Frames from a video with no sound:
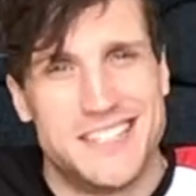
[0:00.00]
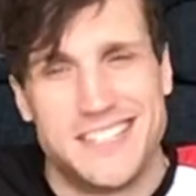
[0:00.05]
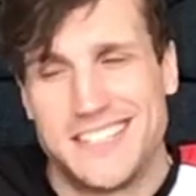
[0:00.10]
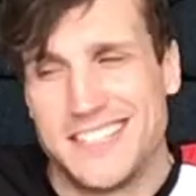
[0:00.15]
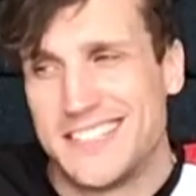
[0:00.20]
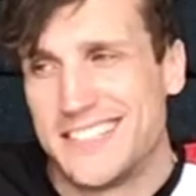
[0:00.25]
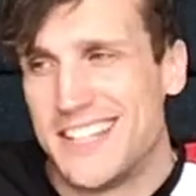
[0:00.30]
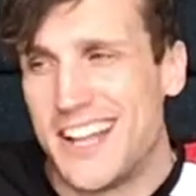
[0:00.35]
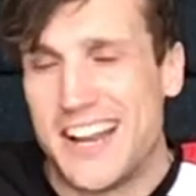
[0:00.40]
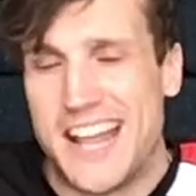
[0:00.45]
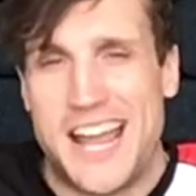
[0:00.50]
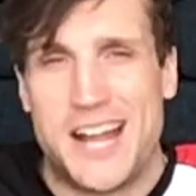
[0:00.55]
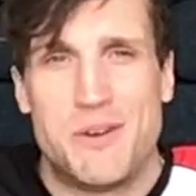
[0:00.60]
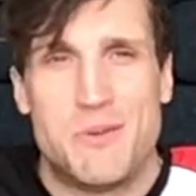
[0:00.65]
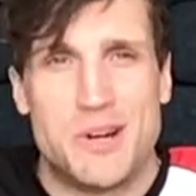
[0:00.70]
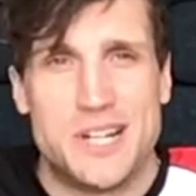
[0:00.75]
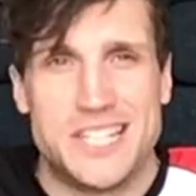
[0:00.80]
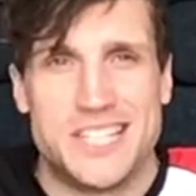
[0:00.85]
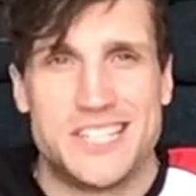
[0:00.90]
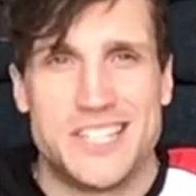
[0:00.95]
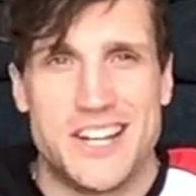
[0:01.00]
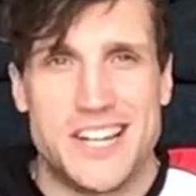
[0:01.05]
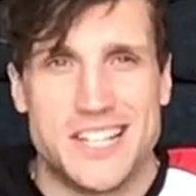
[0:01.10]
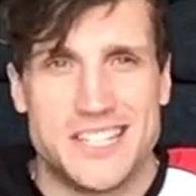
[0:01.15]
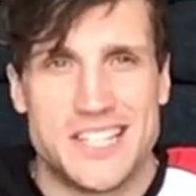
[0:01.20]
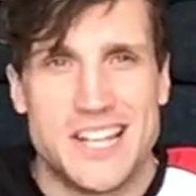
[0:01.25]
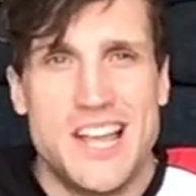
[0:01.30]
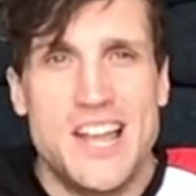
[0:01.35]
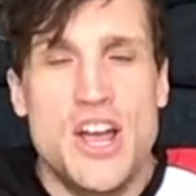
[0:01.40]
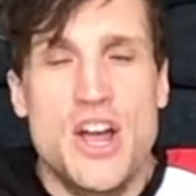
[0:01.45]
This is not equine
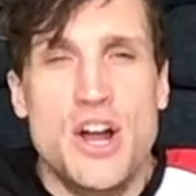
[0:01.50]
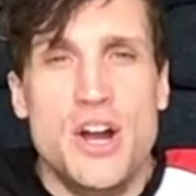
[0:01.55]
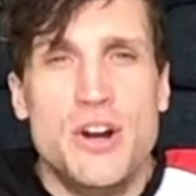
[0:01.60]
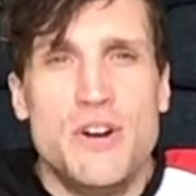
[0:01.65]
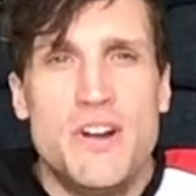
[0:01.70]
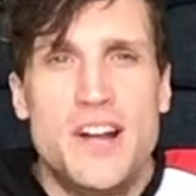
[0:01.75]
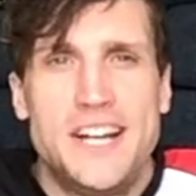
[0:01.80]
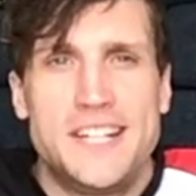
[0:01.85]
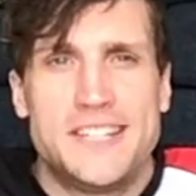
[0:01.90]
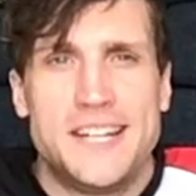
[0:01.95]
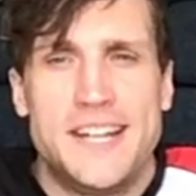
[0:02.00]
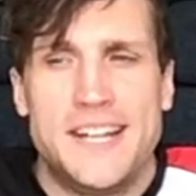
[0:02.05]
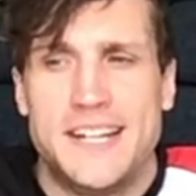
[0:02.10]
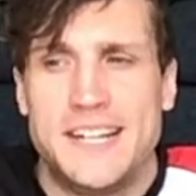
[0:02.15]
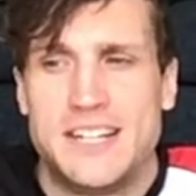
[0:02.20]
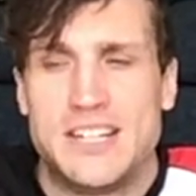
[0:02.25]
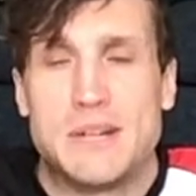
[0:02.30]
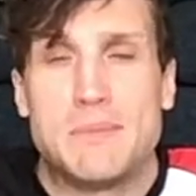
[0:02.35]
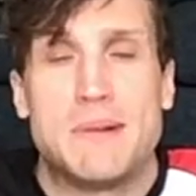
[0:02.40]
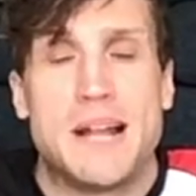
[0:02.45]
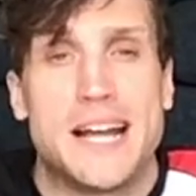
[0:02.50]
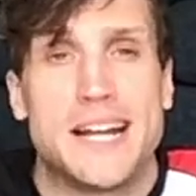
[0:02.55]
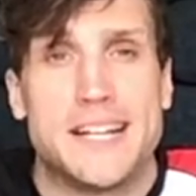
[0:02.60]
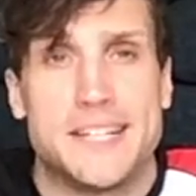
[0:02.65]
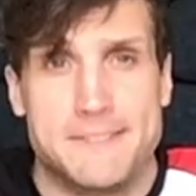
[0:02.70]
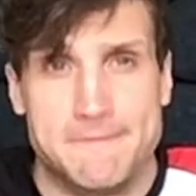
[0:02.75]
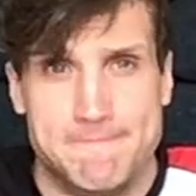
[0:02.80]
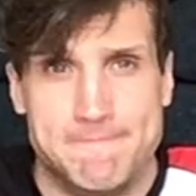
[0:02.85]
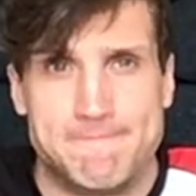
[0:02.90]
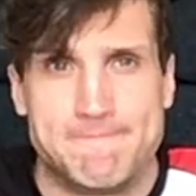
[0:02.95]
science. Right, you're planking.